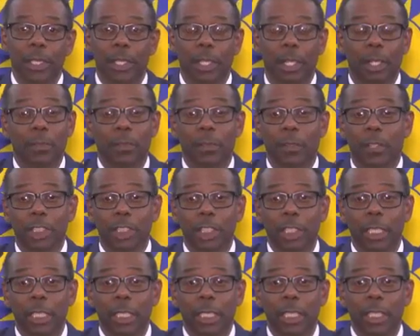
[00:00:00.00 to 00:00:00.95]

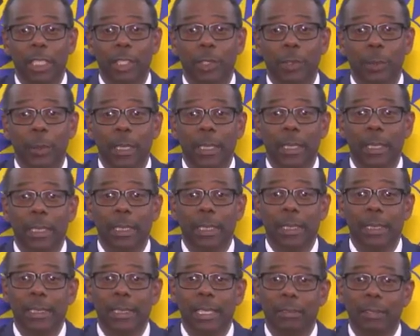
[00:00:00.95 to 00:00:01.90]
Unfortunately,
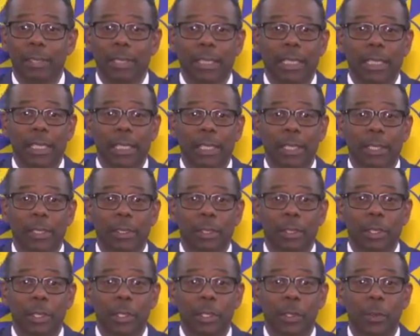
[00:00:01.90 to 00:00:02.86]
2017
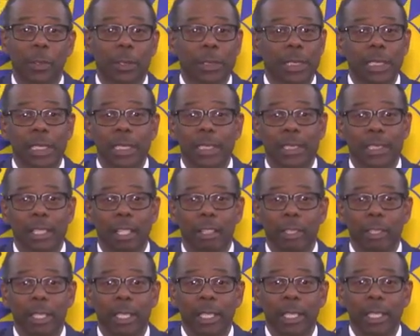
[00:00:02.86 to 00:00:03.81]
was an
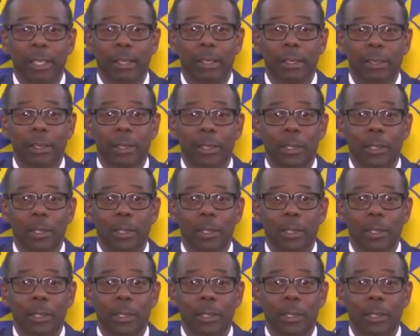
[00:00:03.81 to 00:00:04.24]
historic year,